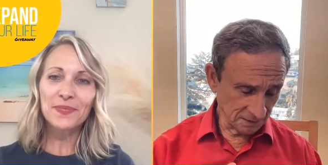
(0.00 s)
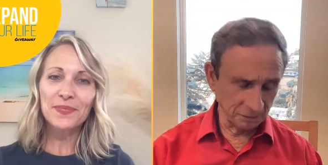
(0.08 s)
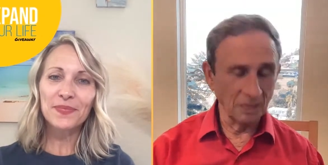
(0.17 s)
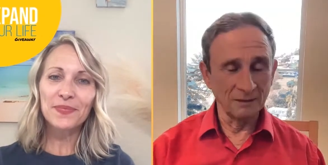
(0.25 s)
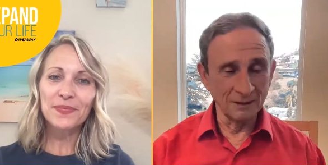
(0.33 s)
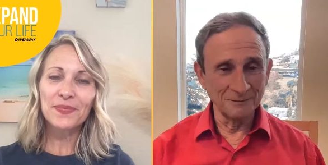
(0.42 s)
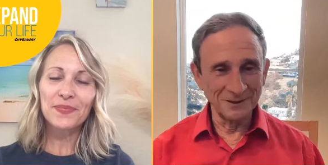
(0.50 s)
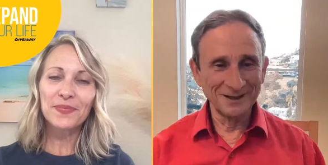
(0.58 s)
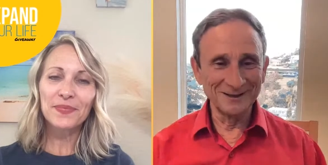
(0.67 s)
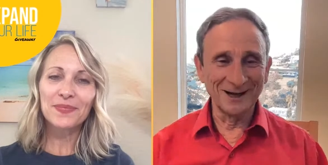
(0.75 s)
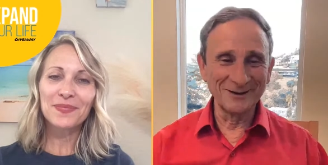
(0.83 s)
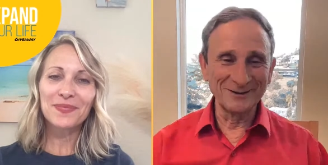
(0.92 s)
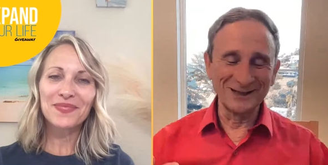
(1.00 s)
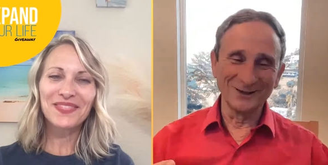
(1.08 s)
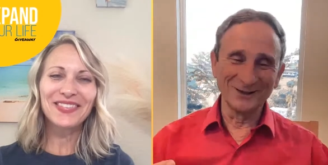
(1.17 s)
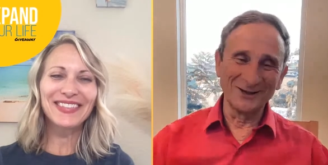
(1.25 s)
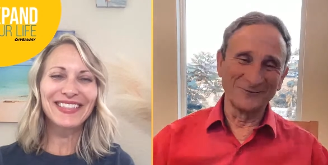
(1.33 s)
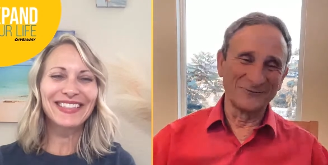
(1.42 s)
Speaker 1: I get a
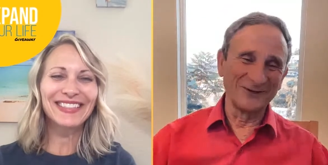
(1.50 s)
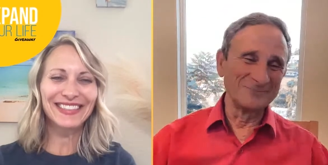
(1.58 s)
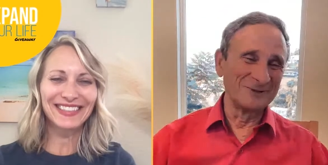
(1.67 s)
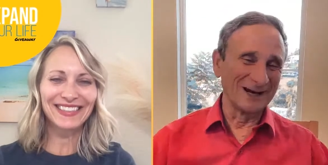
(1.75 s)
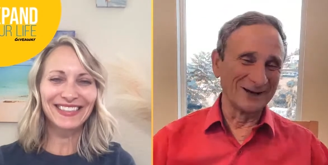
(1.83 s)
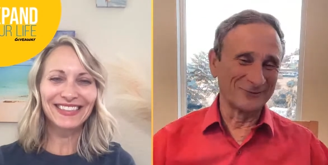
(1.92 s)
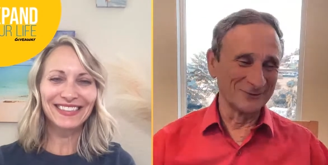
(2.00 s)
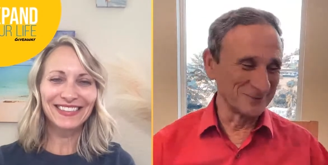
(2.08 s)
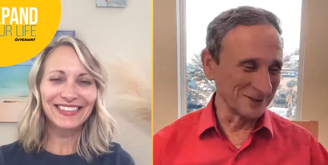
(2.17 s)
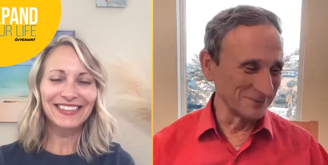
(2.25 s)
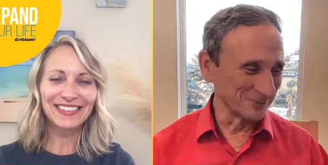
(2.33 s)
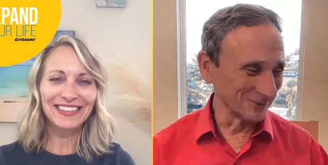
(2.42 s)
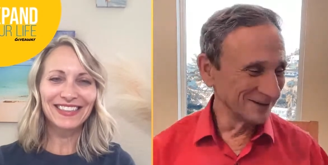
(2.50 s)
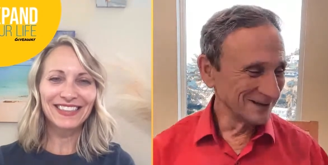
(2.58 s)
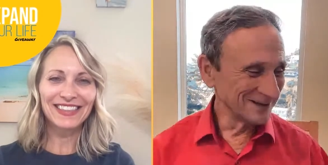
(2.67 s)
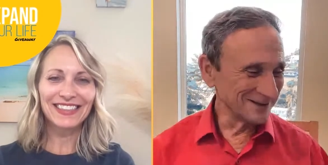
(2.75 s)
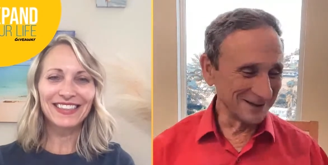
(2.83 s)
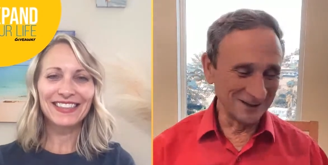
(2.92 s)
lot of feedback from people
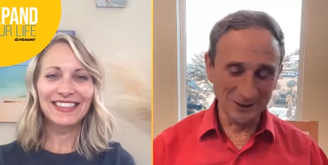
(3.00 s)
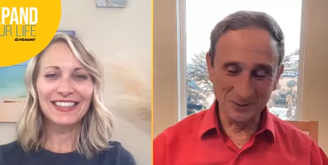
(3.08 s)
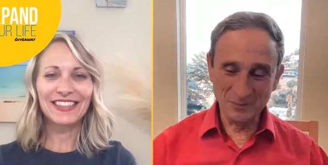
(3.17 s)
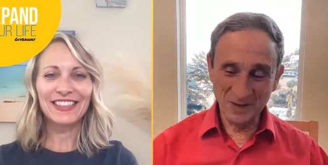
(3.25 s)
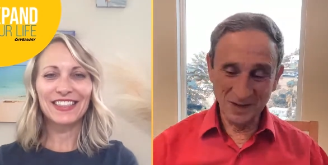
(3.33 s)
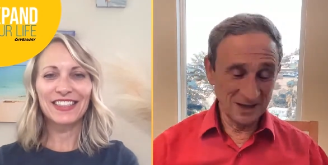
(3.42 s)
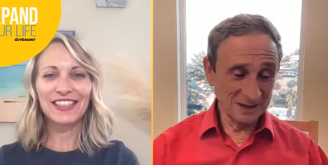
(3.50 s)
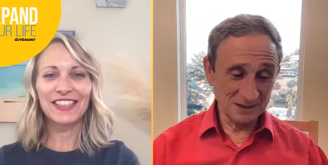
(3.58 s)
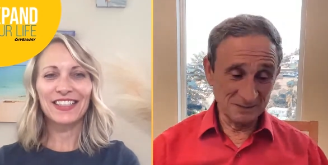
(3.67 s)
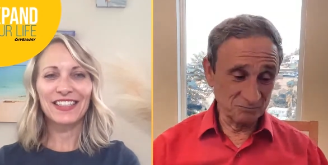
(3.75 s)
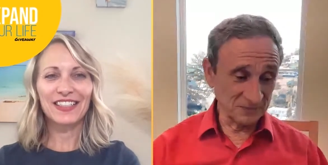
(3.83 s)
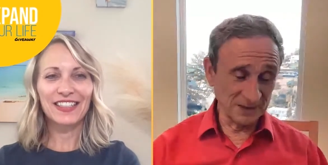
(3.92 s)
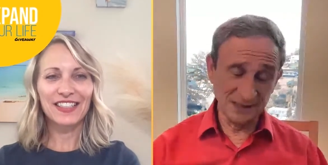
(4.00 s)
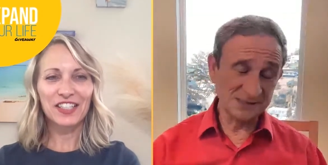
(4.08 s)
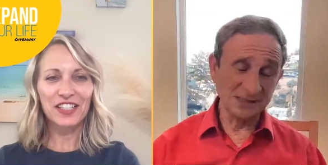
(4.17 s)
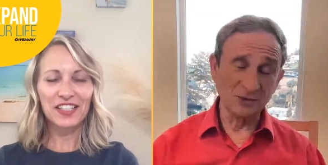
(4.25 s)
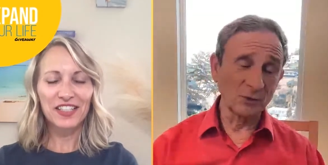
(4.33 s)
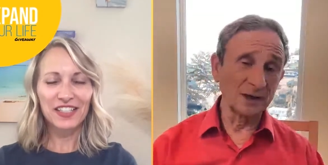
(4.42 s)
that, um, that
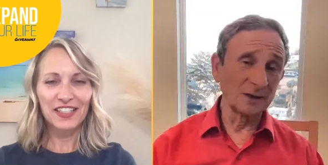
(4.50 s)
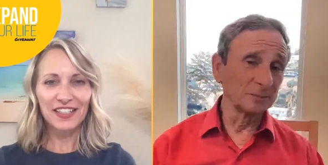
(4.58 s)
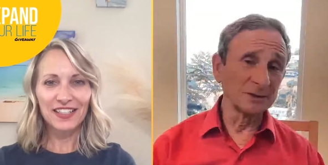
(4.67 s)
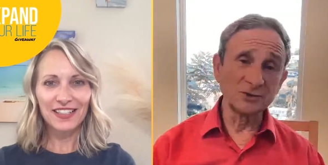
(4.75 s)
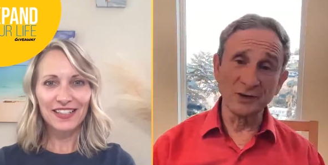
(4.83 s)
it's incredibly